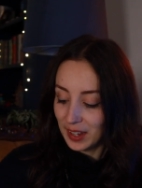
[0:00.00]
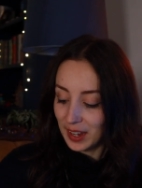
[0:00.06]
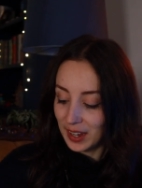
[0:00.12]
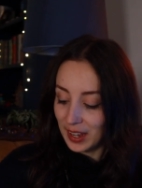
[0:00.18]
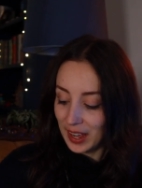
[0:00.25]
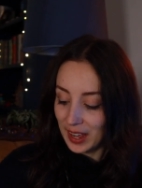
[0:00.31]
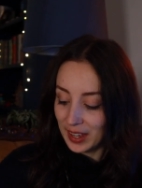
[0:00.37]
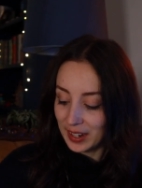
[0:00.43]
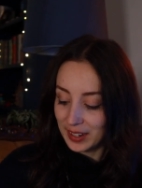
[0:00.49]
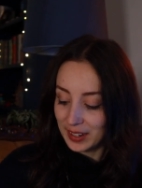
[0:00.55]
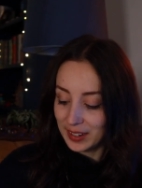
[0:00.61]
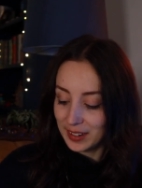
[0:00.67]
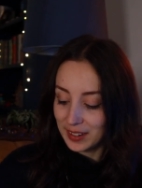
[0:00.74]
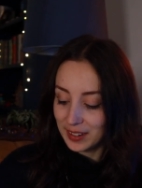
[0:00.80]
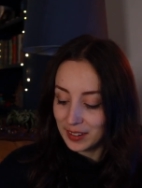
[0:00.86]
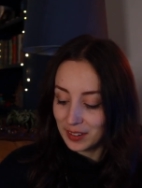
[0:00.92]
I
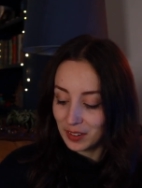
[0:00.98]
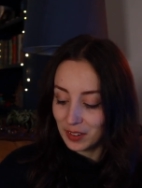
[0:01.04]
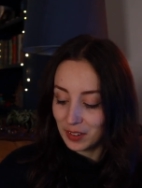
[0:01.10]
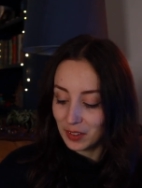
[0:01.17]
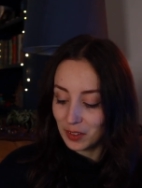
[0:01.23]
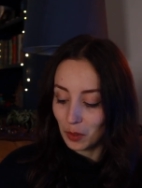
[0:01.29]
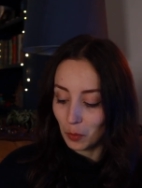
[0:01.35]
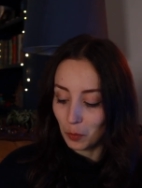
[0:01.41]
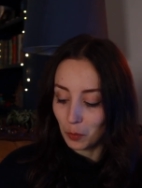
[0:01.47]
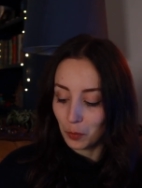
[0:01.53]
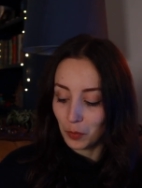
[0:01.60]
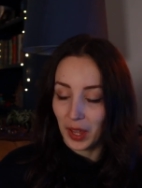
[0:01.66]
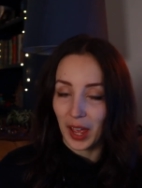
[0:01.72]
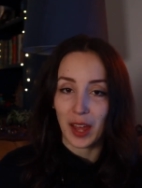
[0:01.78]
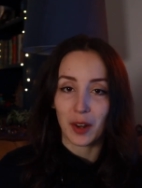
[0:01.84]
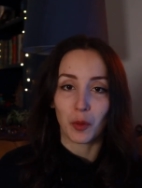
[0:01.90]
added some
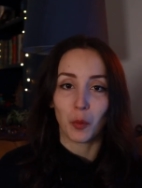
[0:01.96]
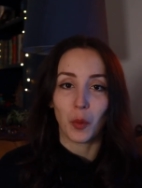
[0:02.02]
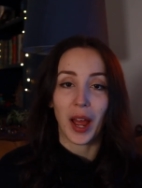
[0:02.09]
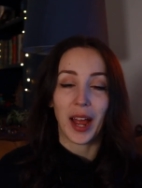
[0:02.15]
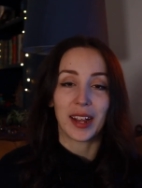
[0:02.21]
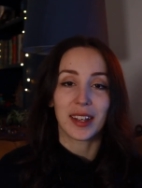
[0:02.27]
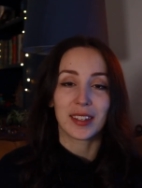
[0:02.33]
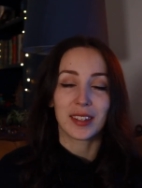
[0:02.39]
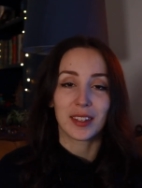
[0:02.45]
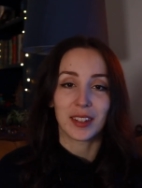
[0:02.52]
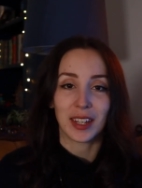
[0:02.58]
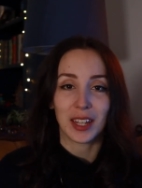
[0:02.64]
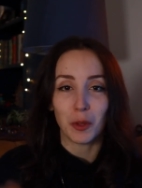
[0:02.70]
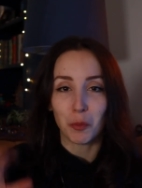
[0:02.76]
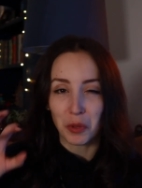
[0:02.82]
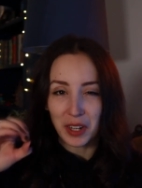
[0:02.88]
candle wax to
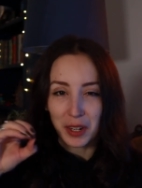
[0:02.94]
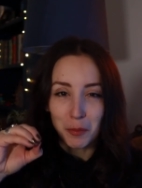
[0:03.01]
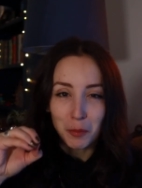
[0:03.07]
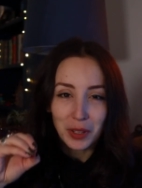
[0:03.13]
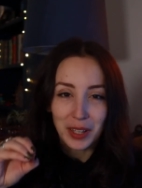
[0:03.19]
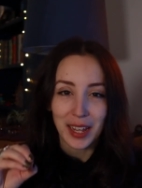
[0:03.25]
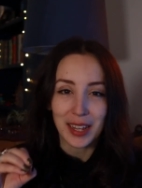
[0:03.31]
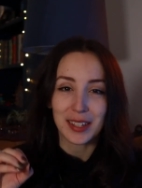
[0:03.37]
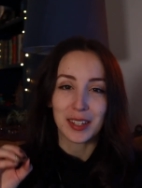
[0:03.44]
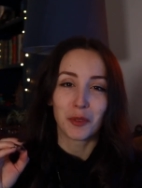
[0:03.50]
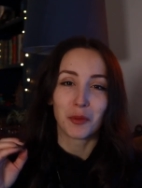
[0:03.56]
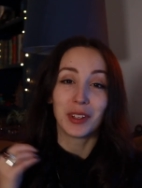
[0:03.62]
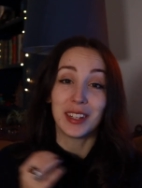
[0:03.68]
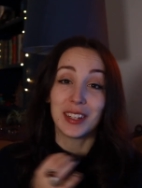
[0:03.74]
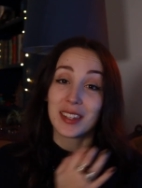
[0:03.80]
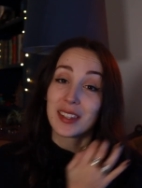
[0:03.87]
keep it in place and
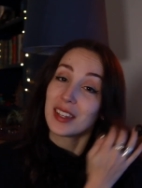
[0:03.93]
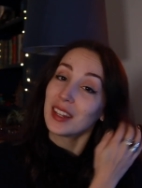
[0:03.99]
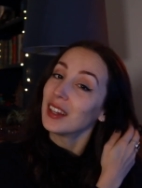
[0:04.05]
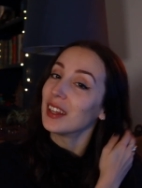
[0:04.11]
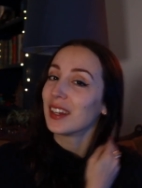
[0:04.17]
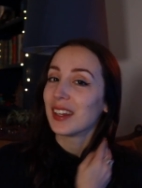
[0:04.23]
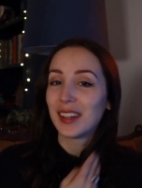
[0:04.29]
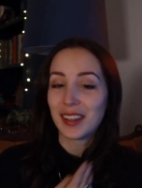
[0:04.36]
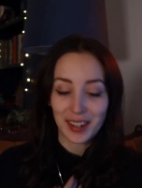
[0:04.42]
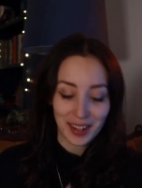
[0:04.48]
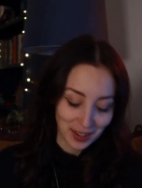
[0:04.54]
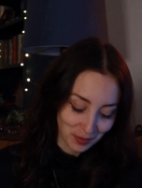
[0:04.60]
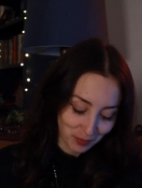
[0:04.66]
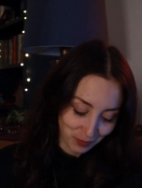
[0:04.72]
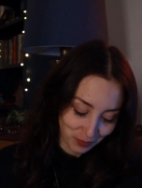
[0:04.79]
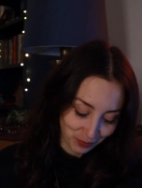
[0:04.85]
really seal it in
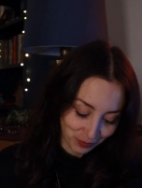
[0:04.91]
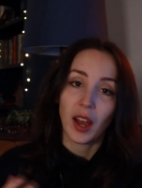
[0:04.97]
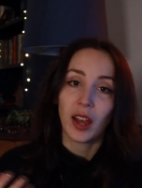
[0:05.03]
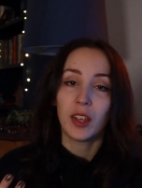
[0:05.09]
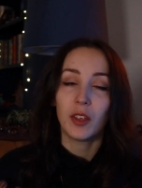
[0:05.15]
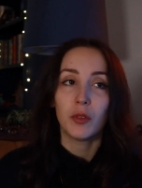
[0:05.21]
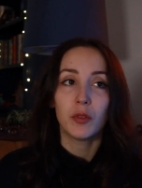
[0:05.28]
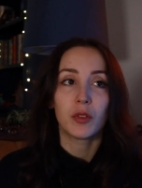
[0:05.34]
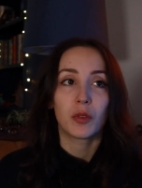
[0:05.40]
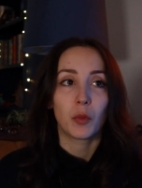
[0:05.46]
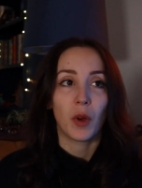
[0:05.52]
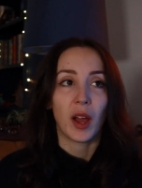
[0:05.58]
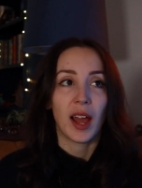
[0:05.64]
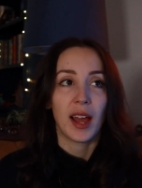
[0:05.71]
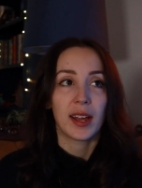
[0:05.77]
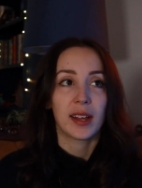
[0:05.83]
there. I use
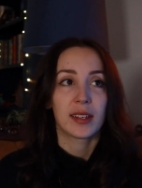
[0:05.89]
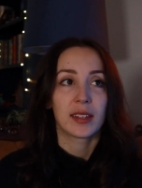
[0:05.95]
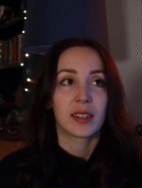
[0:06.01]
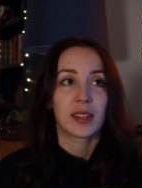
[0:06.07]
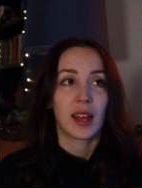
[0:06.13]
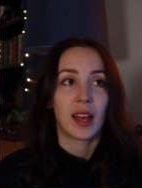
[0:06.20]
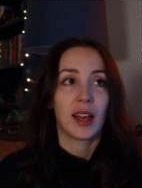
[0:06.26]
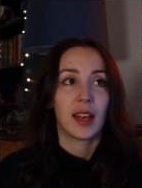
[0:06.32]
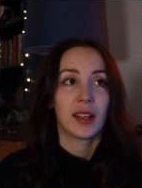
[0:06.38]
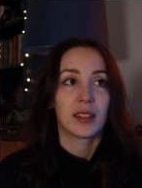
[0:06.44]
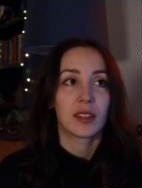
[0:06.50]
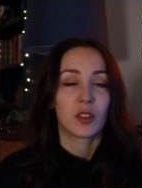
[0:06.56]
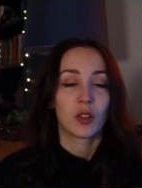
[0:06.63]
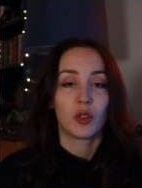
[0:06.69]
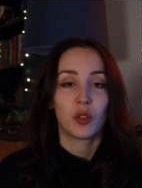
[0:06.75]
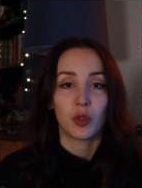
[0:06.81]
wax
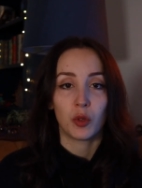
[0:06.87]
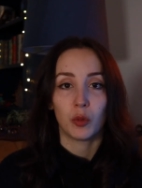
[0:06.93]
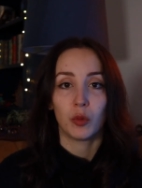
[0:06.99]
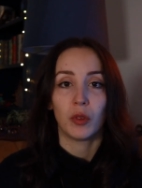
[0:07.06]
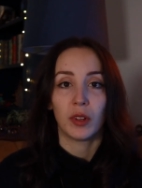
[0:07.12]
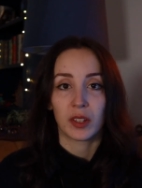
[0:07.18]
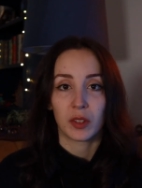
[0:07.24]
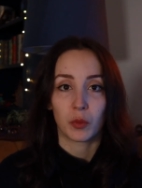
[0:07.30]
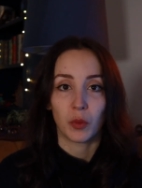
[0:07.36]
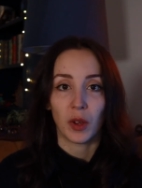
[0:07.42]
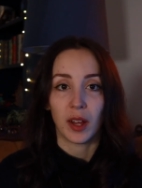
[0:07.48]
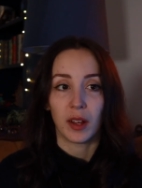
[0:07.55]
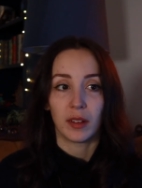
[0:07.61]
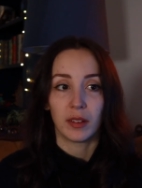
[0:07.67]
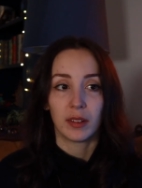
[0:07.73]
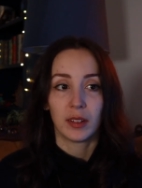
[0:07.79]
as a tool as
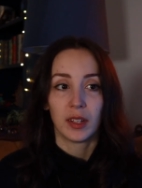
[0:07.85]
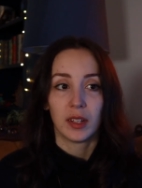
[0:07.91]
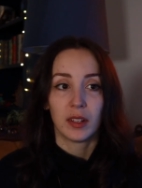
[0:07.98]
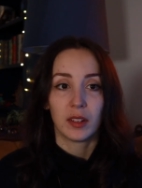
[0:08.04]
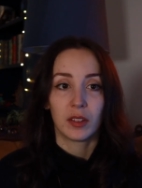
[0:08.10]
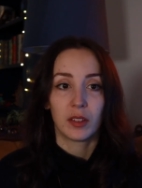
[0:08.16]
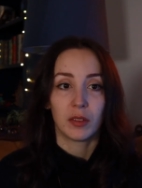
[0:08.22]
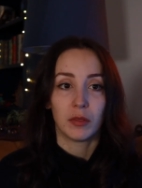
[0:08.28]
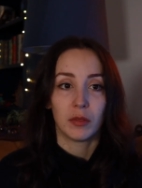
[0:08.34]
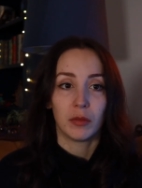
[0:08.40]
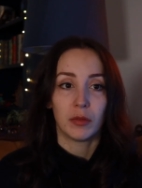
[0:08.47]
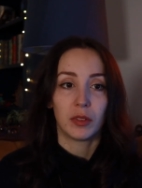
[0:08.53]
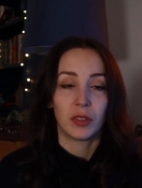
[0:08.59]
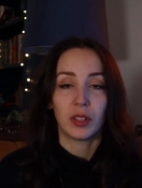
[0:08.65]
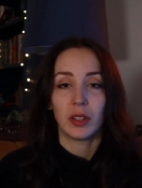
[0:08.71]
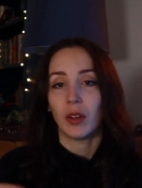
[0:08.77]
well to
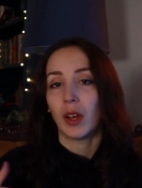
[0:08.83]
see.